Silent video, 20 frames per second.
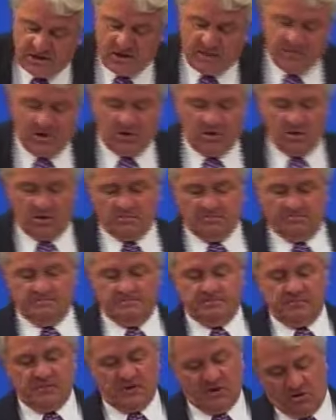came along.
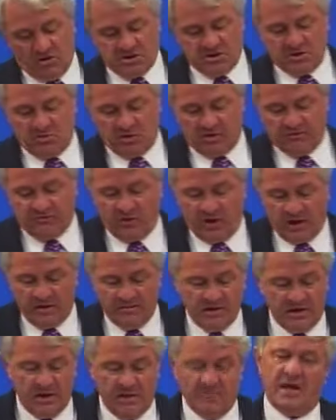He also worked for
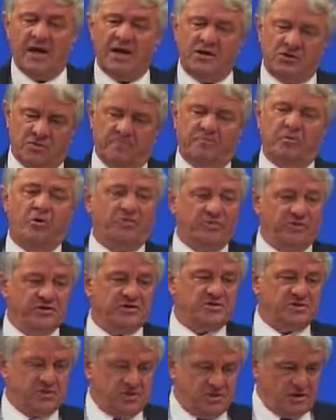IBM and had to put
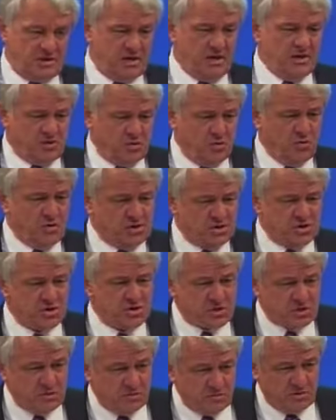this into a
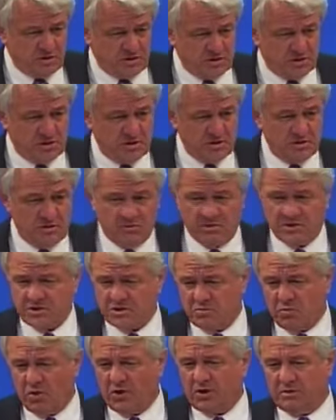system which
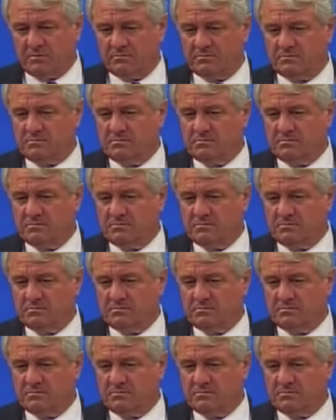is working.